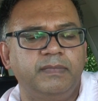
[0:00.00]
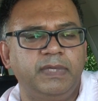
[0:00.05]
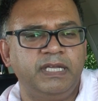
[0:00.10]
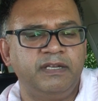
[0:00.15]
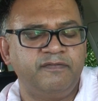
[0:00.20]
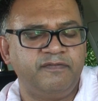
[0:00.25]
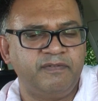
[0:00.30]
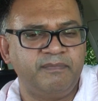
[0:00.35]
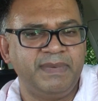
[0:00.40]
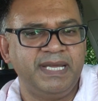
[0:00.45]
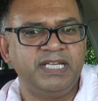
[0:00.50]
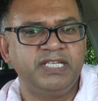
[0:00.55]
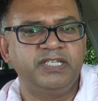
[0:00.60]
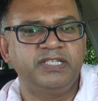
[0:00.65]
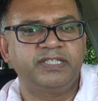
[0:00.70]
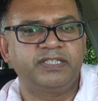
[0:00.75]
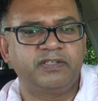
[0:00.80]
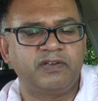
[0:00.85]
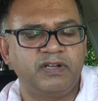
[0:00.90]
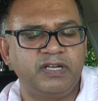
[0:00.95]
Information
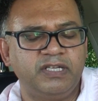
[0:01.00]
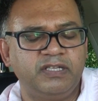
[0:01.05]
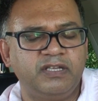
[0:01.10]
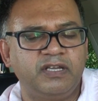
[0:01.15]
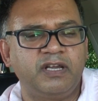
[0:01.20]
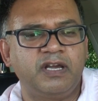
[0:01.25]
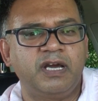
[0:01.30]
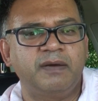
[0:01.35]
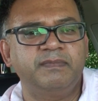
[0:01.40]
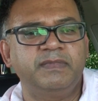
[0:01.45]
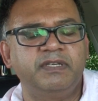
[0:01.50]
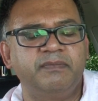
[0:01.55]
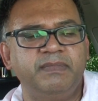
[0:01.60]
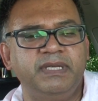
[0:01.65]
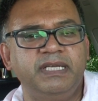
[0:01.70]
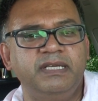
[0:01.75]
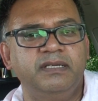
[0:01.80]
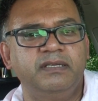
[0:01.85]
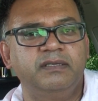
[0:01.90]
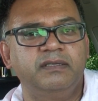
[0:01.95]
started to come to
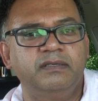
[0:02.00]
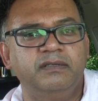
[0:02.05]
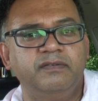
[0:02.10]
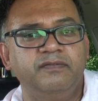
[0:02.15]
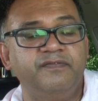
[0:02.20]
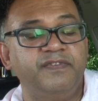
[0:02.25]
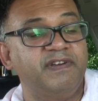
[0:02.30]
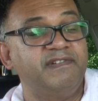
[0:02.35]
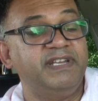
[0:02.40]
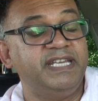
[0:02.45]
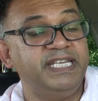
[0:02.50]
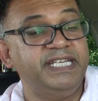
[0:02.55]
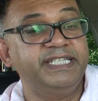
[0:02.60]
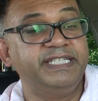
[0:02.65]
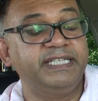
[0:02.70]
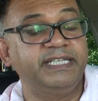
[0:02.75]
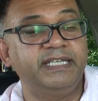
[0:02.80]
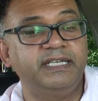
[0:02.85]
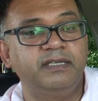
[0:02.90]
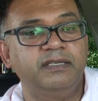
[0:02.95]
me very
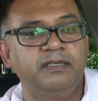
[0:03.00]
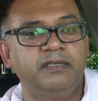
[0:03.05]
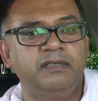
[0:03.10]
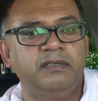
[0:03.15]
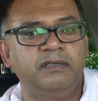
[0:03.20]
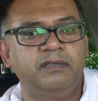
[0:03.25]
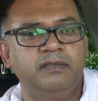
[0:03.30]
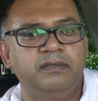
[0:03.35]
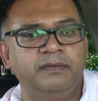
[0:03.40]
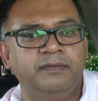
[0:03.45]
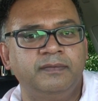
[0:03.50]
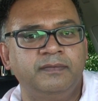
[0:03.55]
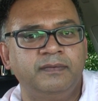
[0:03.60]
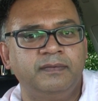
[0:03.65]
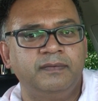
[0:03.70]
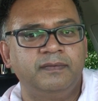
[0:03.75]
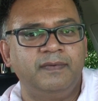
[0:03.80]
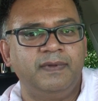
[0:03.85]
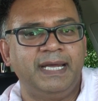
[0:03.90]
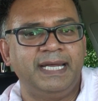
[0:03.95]
easily.
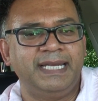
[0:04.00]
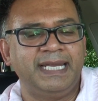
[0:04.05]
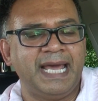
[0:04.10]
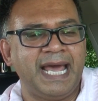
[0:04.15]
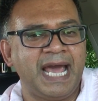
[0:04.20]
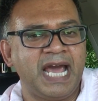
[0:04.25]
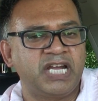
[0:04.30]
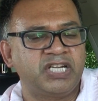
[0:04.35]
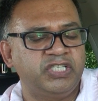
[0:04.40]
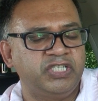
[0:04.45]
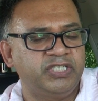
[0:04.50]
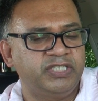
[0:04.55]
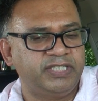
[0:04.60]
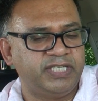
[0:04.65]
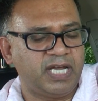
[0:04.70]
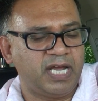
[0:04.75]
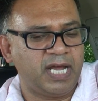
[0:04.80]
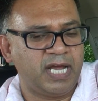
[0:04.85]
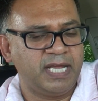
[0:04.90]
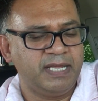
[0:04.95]
And the
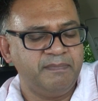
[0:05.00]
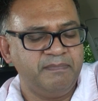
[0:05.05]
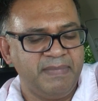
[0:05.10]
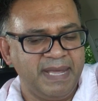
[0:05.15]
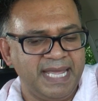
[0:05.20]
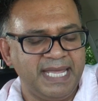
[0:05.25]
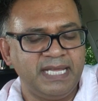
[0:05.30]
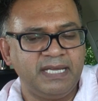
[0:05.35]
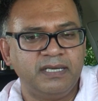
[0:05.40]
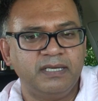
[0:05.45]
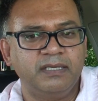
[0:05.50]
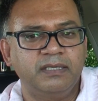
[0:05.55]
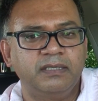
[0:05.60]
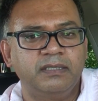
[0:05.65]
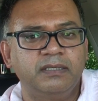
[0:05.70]
actions I make,